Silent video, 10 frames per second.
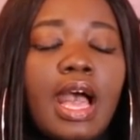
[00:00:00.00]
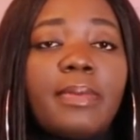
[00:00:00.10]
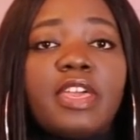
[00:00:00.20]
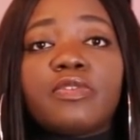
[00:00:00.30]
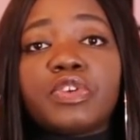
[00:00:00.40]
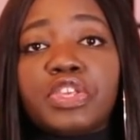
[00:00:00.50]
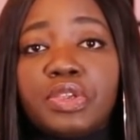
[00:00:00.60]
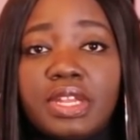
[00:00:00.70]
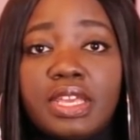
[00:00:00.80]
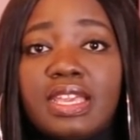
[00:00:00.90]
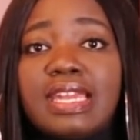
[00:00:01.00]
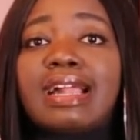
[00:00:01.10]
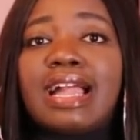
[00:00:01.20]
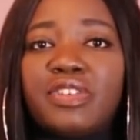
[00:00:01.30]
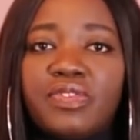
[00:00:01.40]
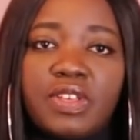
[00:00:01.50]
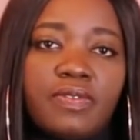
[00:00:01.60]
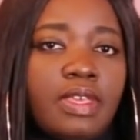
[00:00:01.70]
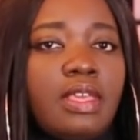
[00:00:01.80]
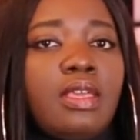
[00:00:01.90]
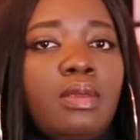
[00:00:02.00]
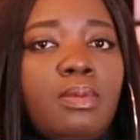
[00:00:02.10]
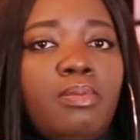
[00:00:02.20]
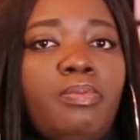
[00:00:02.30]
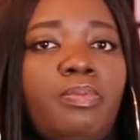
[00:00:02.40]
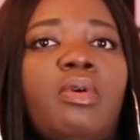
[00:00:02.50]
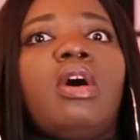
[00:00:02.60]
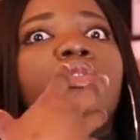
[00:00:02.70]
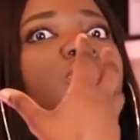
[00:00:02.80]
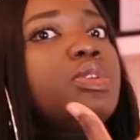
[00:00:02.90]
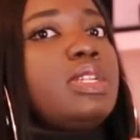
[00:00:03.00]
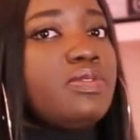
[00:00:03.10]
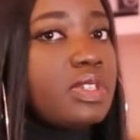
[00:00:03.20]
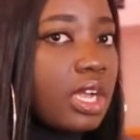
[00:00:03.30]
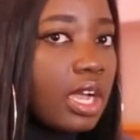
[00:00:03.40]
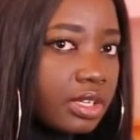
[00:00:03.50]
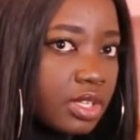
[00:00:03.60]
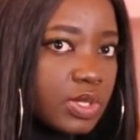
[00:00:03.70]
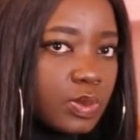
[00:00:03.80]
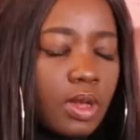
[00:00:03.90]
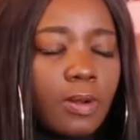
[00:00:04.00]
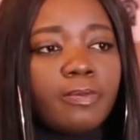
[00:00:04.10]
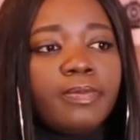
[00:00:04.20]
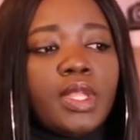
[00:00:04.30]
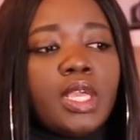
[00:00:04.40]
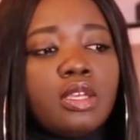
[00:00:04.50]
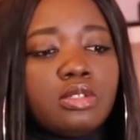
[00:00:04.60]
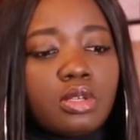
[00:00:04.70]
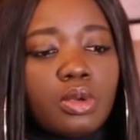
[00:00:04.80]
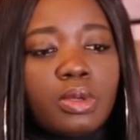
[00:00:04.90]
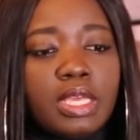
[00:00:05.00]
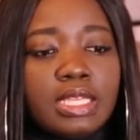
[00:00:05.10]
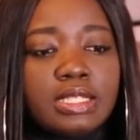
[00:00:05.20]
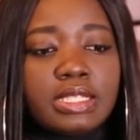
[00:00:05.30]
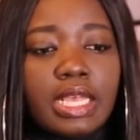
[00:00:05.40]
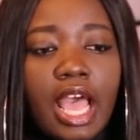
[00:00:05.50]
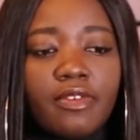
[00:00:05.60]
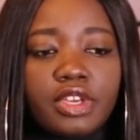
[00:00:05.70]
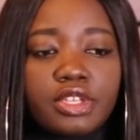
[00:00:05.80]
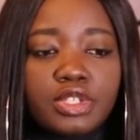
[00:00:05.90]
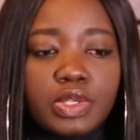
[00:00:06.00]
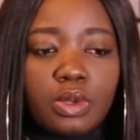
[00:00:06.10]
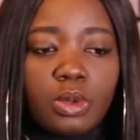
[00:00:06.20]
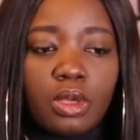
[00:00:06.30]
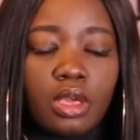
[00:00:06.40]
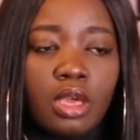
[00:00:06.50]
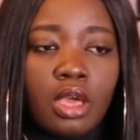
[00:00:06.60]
I'm here for uni and I kind of live here, but I also live in Ghana as well. So it's having to,